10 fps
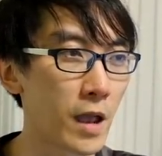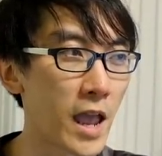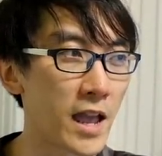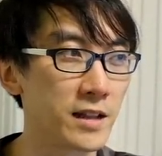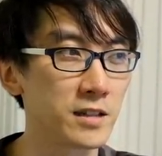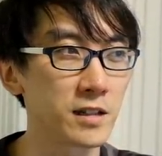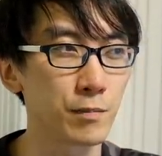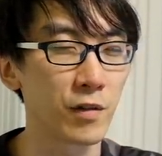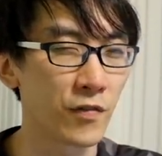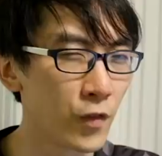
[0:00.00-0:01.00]
and
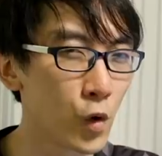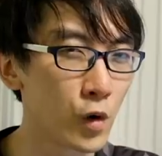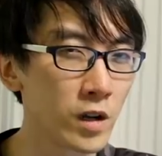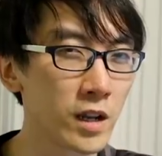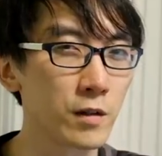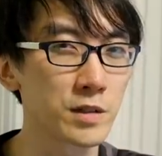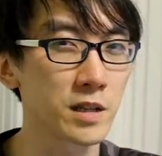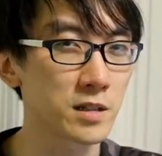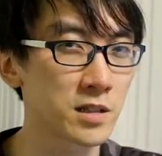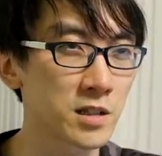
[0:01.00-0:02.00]
before it was
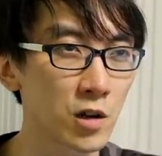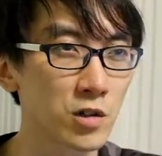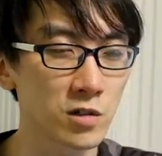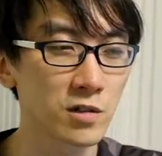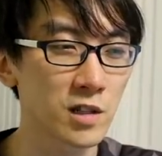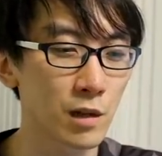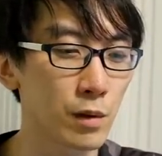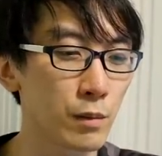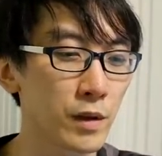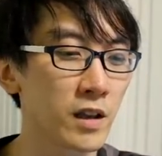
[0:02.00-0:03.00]
like social is going to
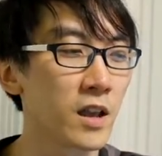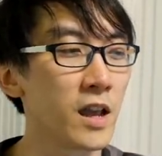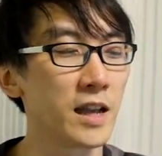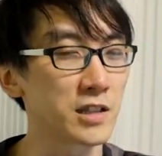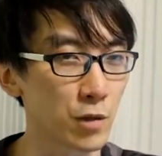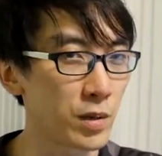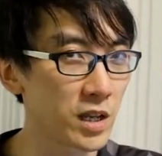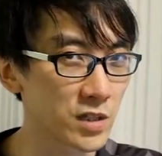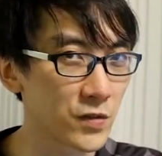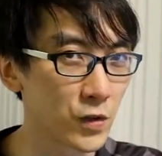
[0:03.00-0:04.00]
be big and so
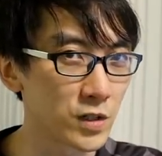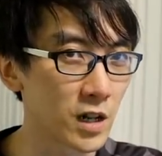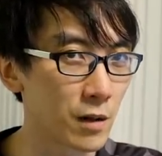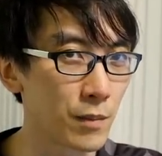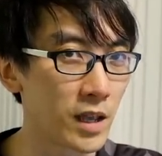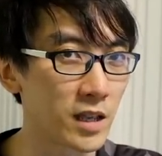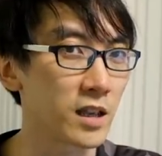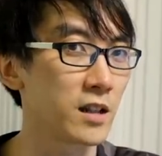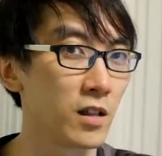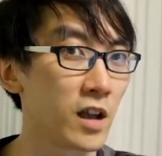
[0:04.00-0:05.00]
ps4 is going to make
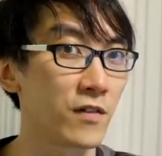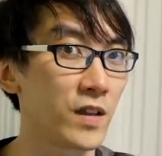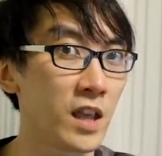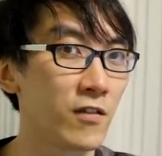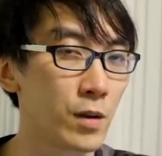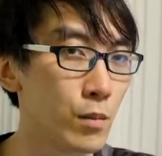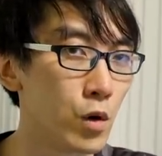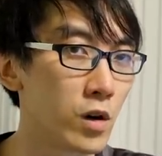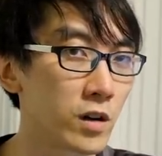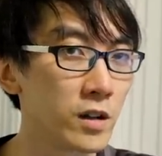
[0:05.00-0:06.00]
it life even
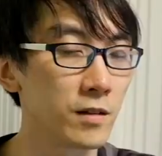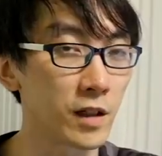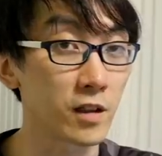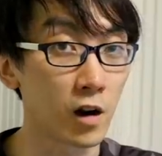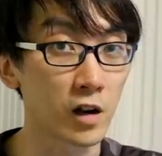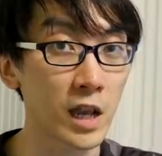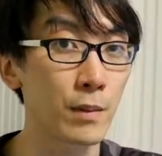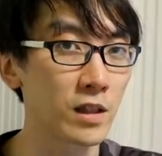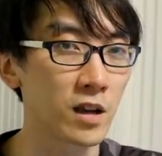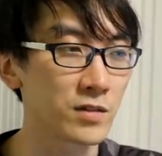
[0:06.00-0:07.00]
more like our
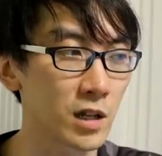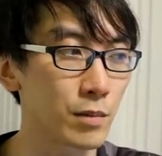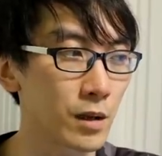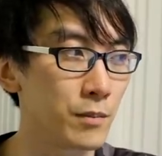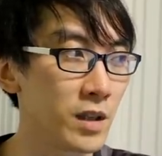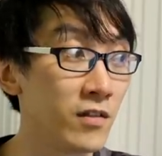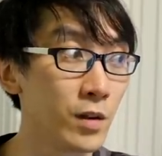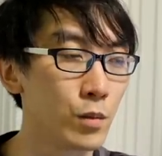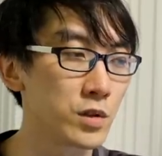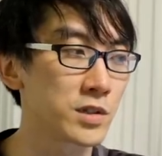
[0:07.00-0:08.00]
gaming life is going to become even
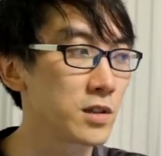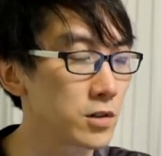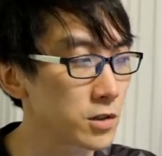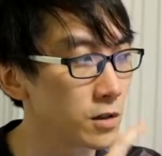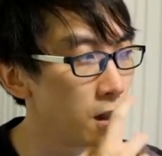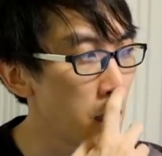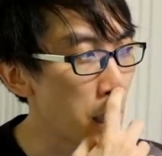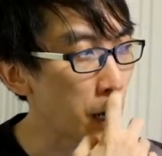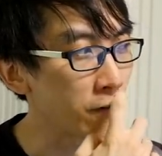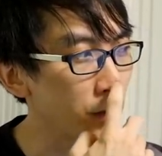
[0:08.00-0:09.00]
more social
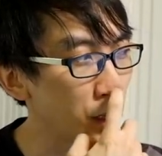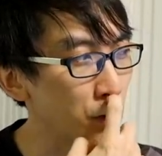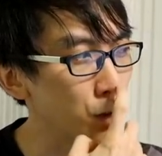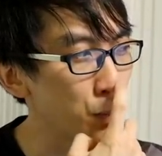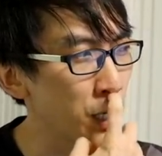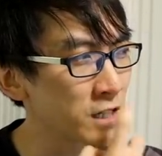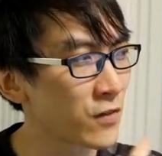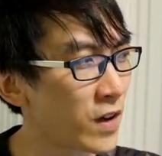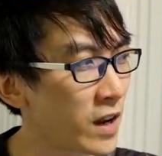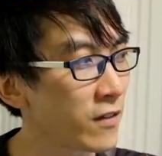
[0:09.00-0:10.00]
and i feel like with
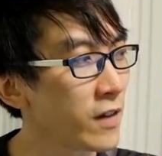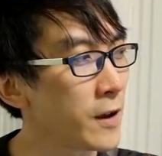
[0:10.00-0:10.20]
ps5